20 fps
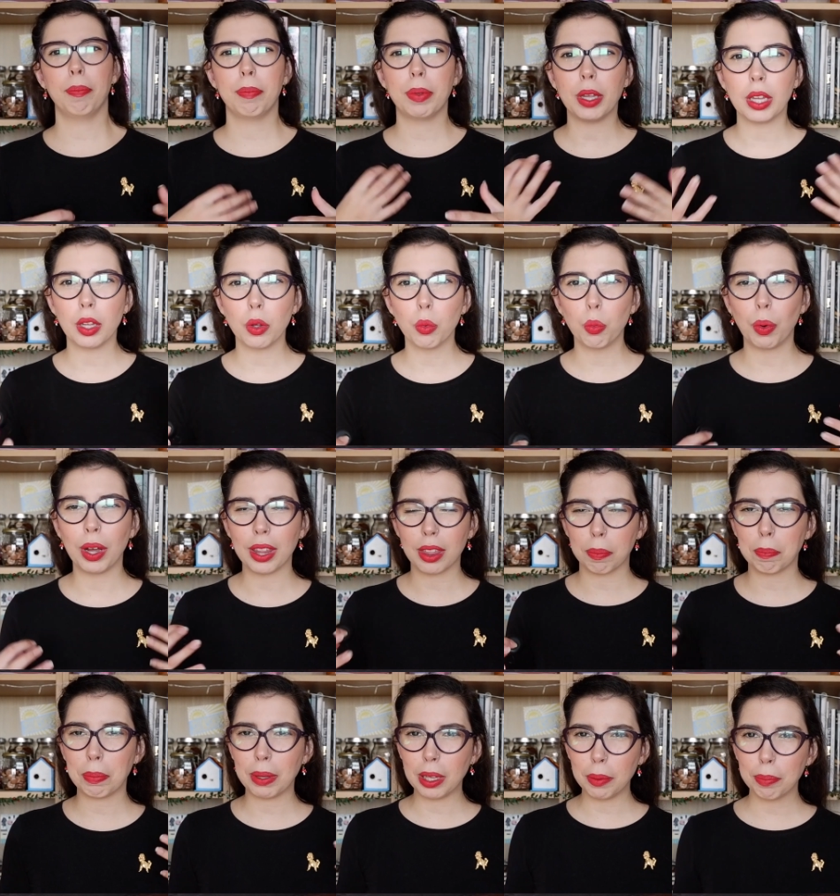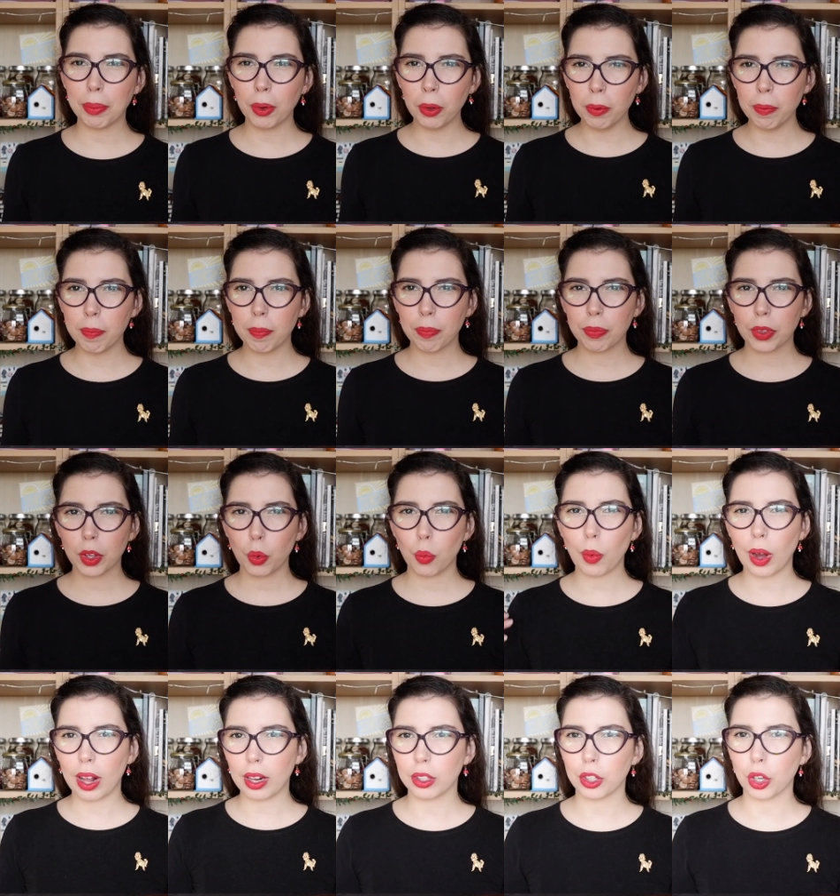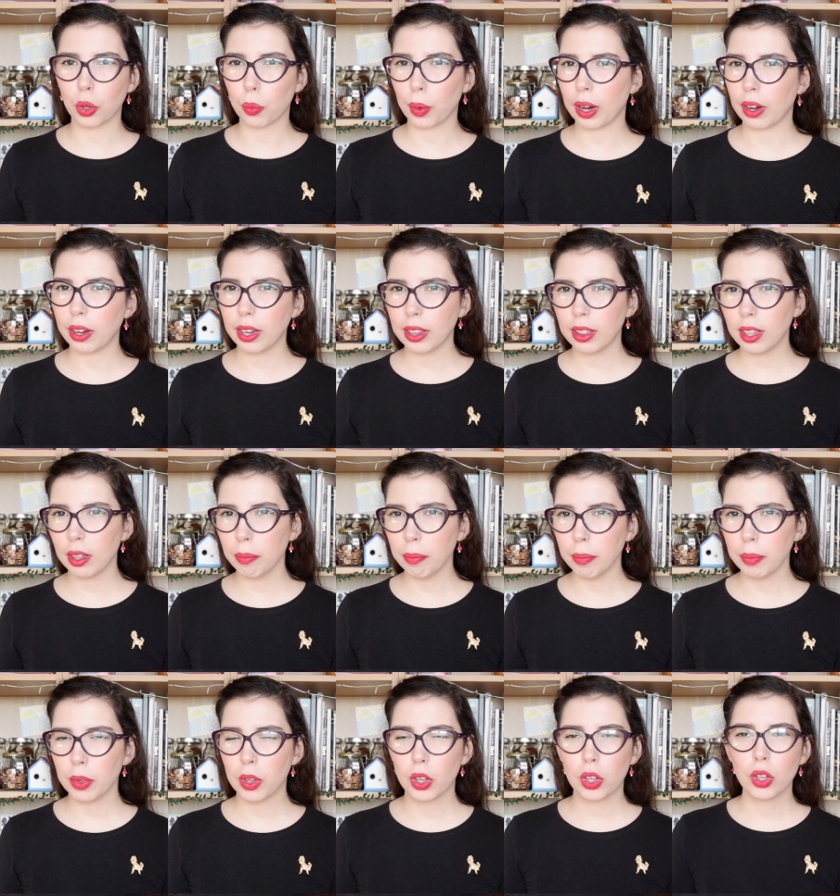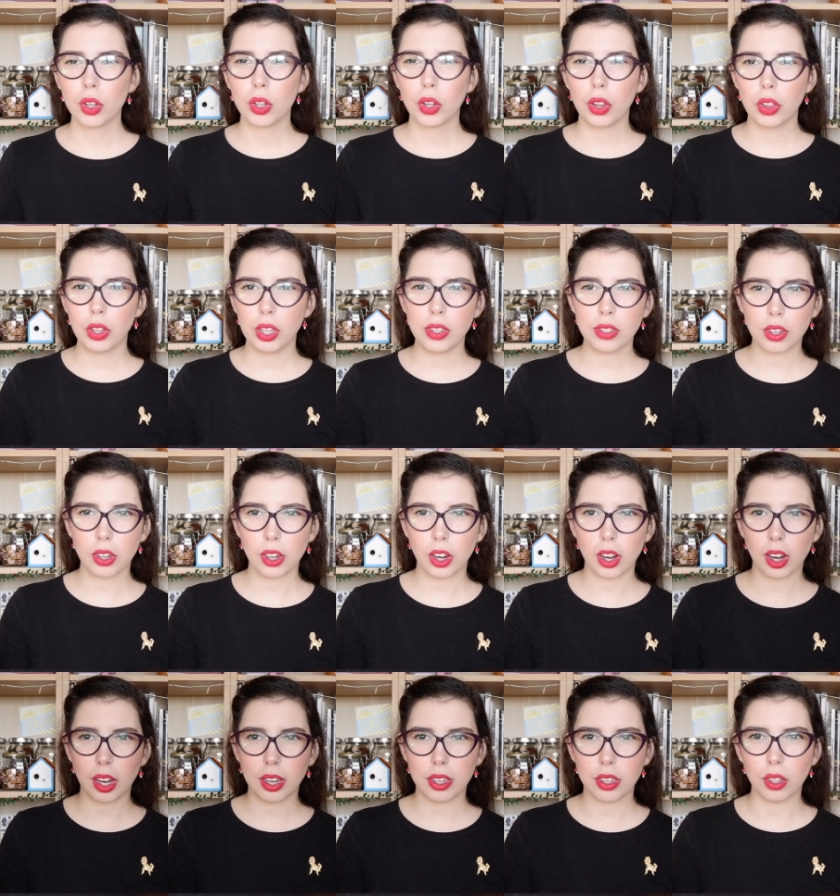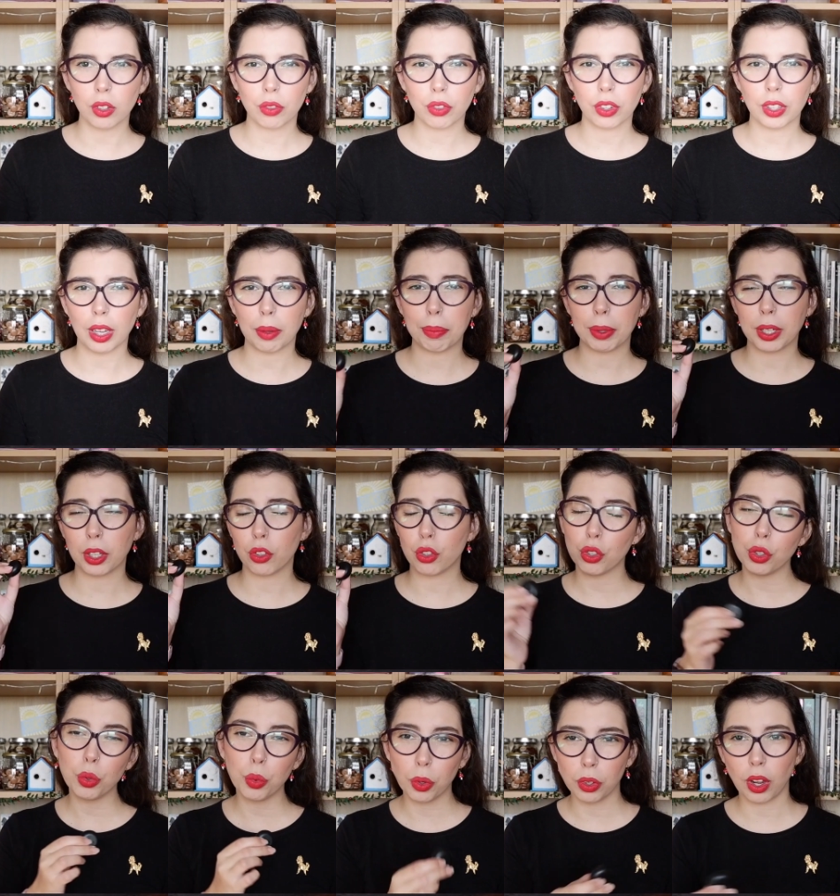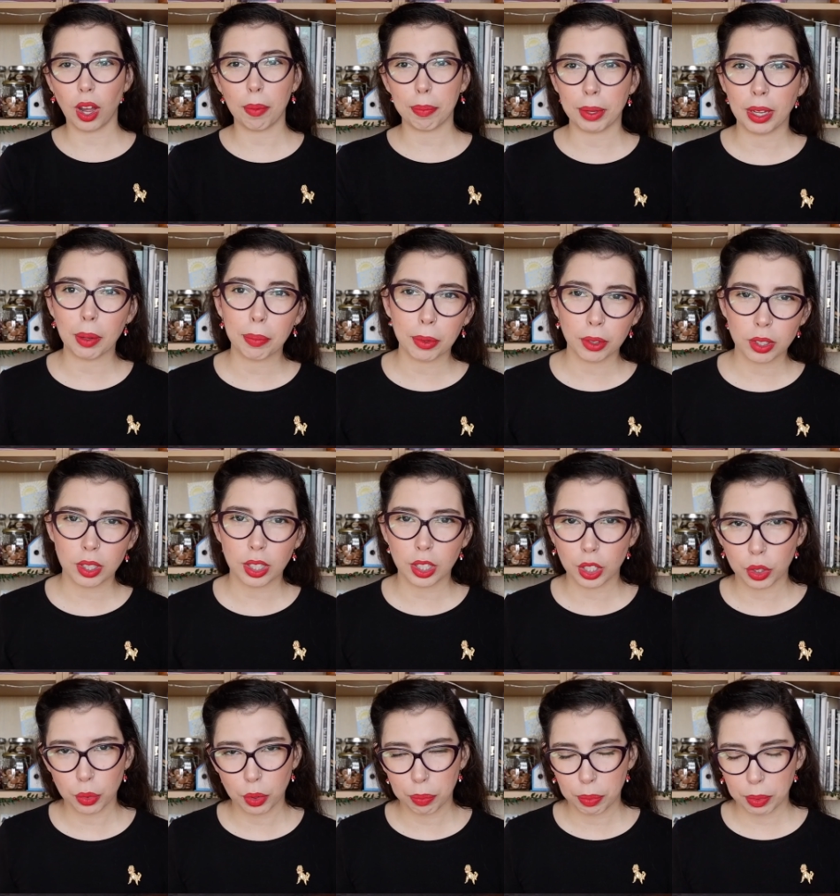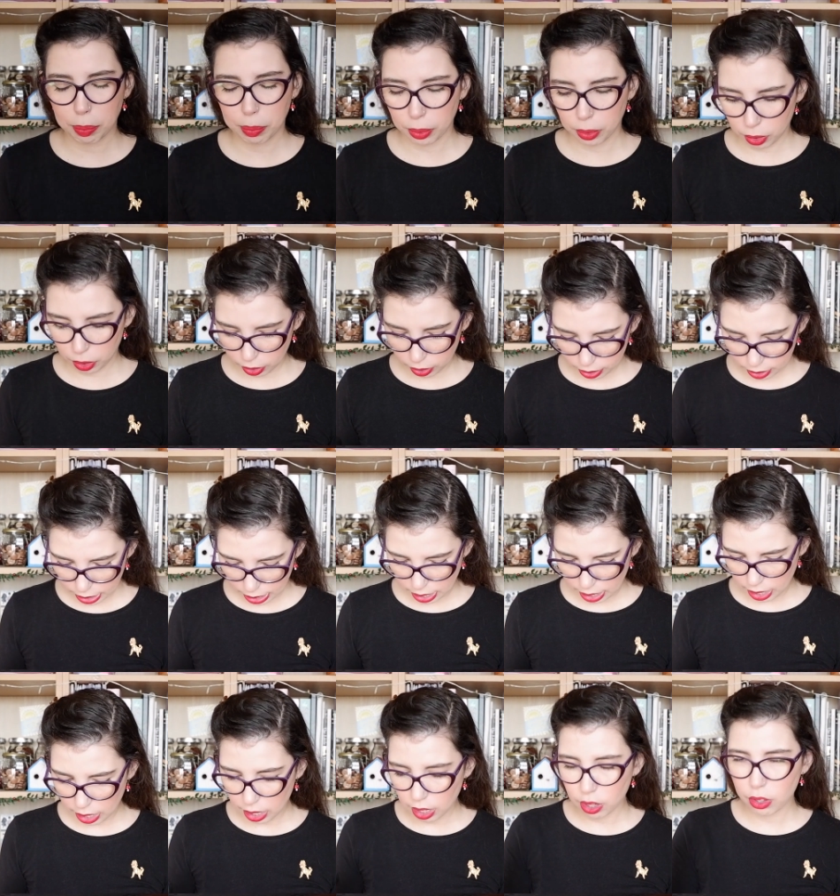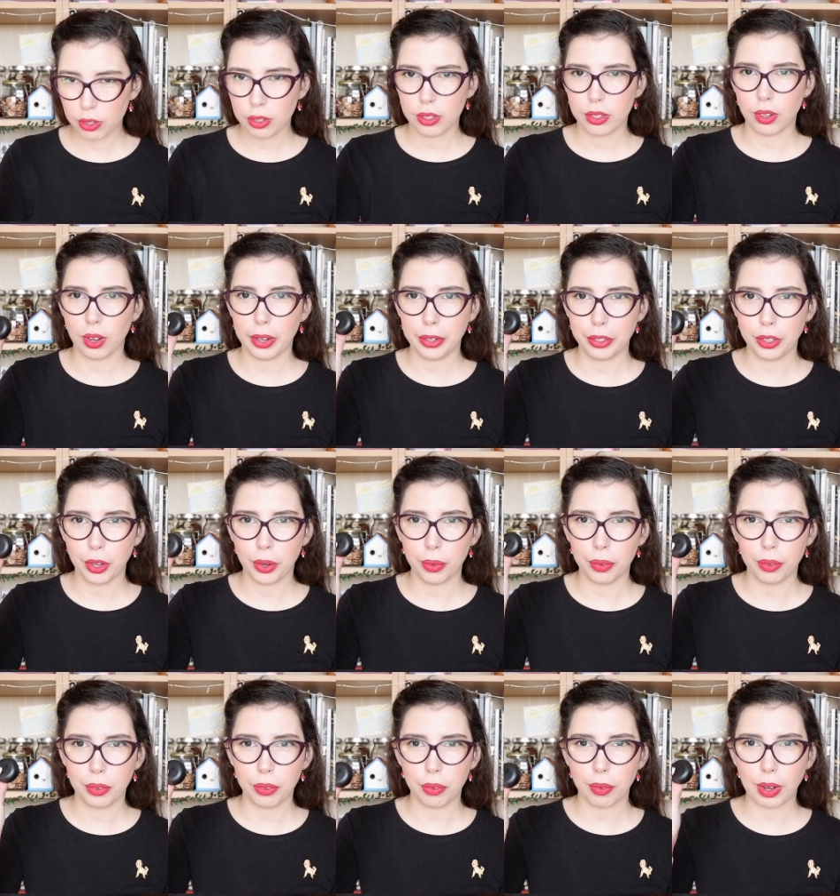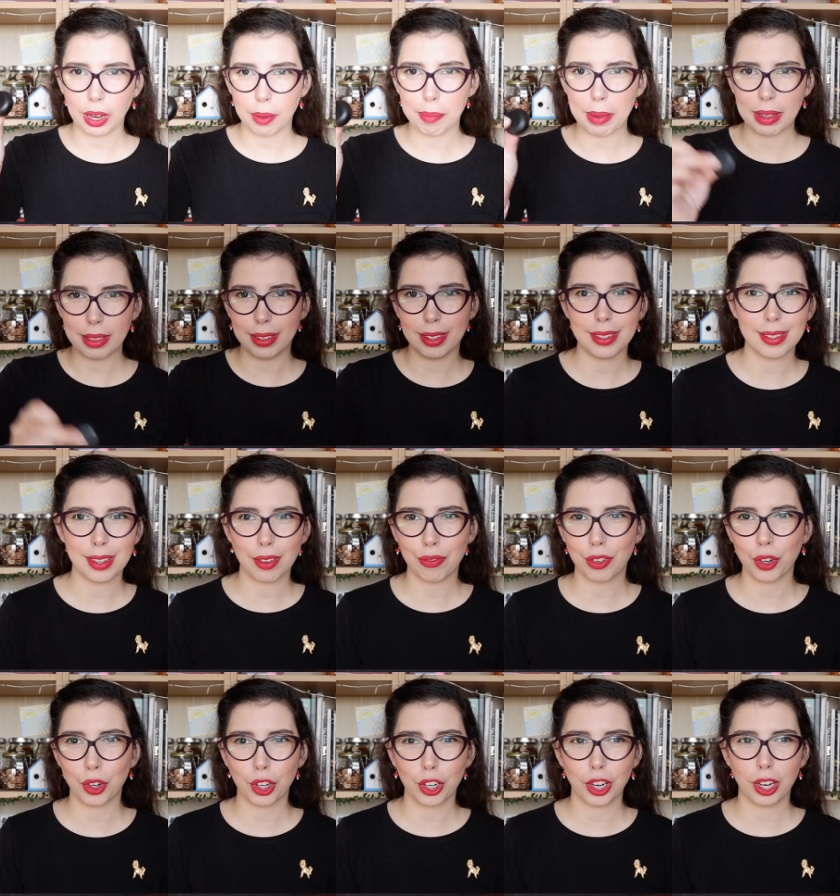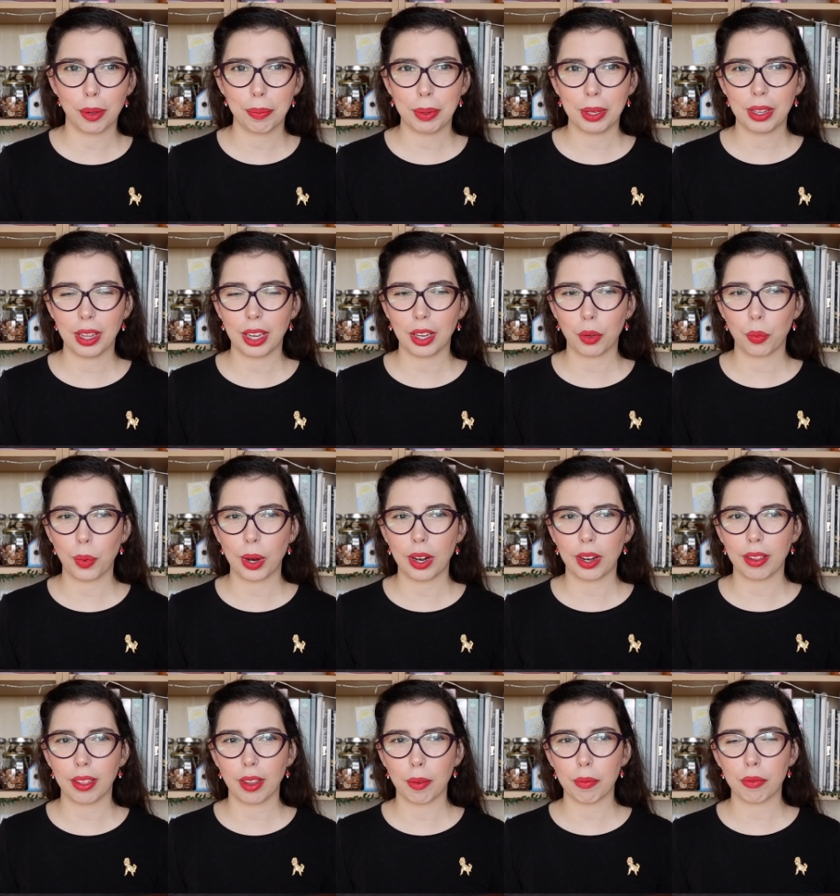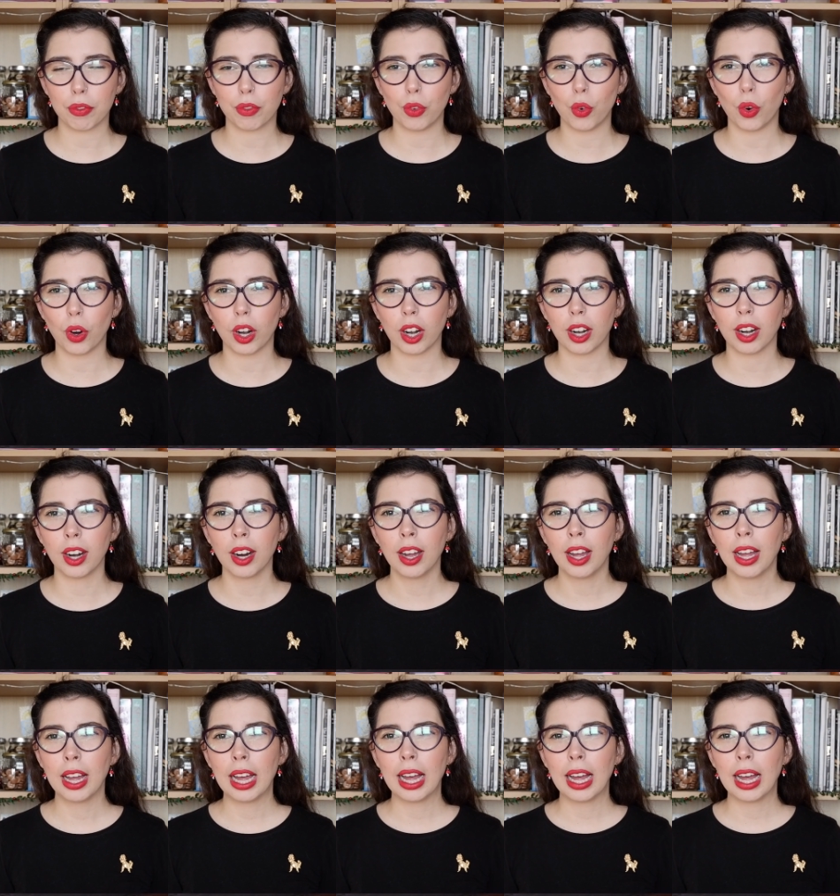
be with people while you're wearing them. These are not ideal for that because you will not be able to hear what people are saying. So I don't recommend these if you're going to be like wearing them for